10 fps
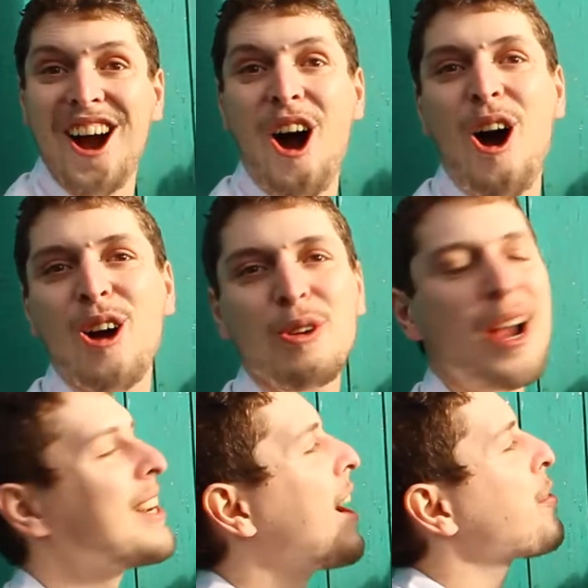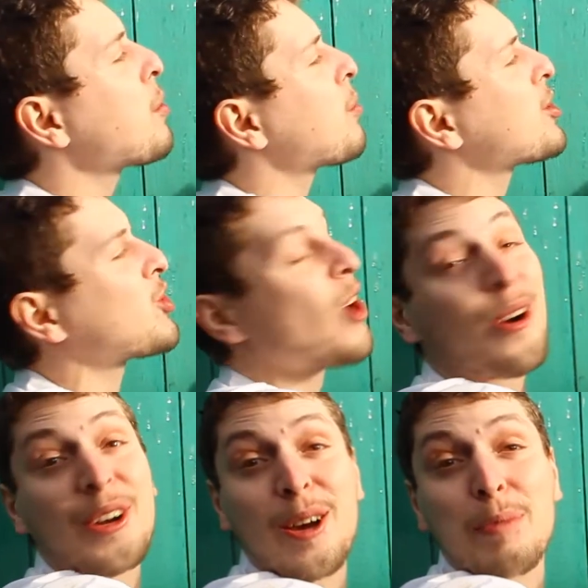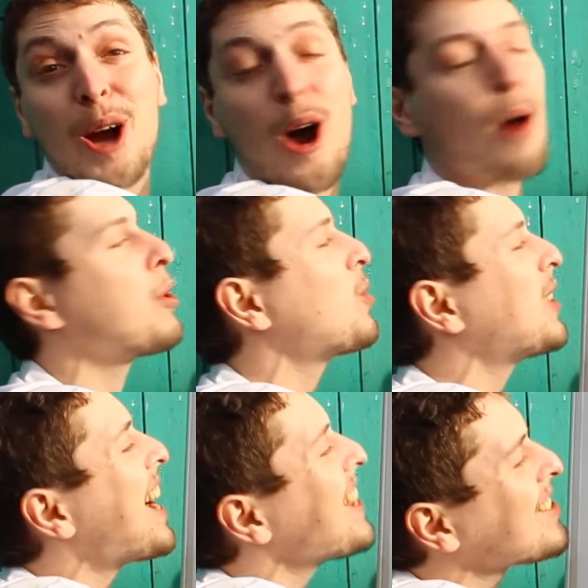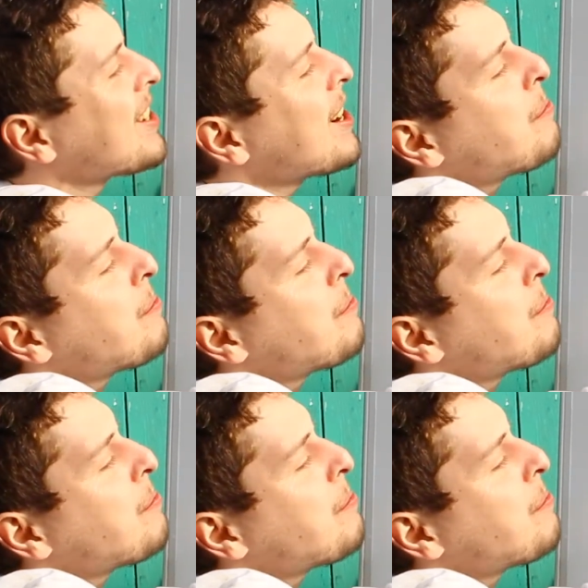All right, now that we're starting up combo class,